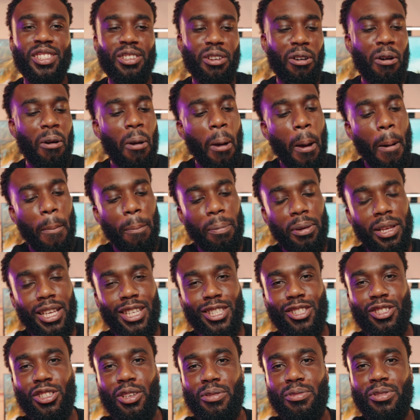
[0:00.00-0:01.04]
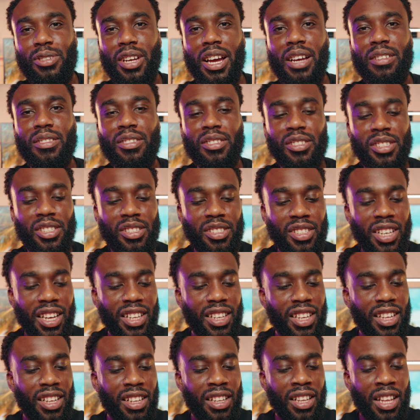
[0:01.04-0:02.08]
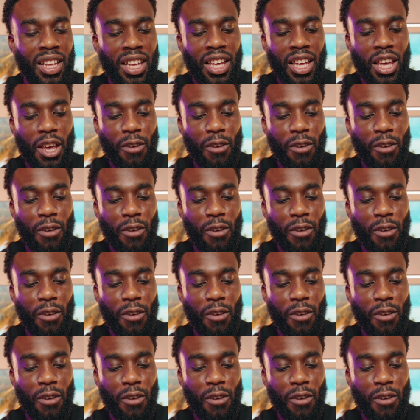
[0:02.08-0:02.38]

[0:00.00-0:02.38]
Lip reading: So please subscribe to this channel